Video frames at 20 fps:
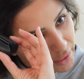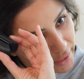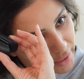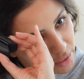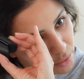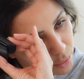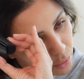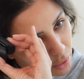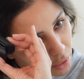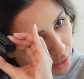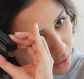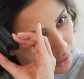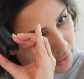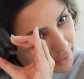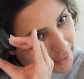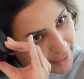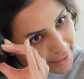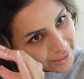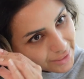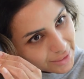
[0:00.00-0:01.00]
guess what?
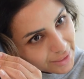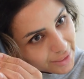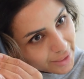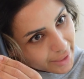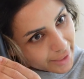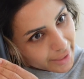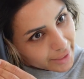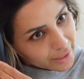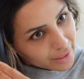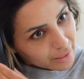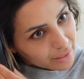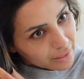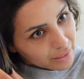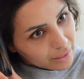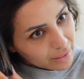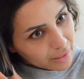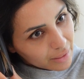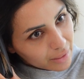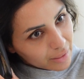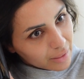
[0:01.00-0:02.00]
Yesterday,
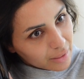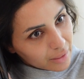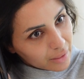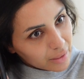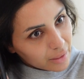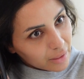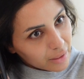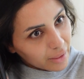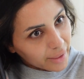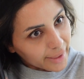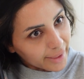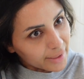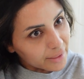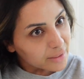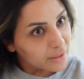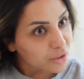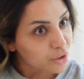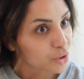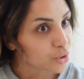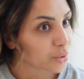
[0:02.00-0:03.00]
I had
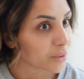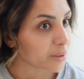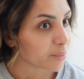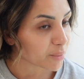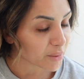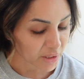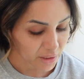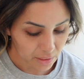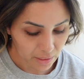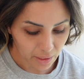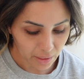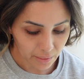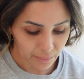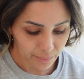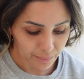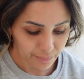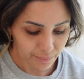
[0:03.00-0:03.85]
this treatment done.